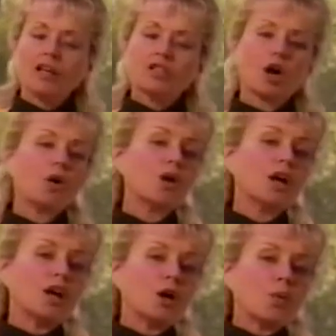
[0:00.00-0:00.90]
So
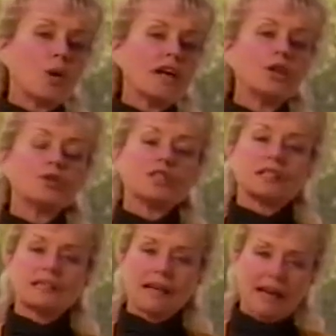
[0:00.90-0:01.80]
when you
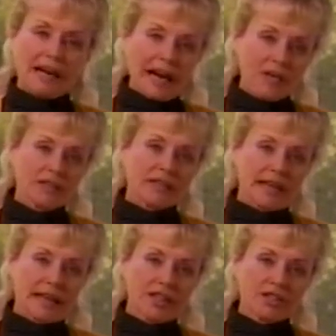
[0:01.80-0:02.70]
just cut out the
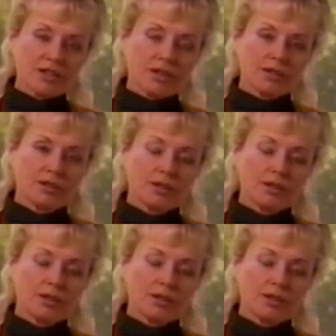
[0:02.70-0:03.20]
cancer,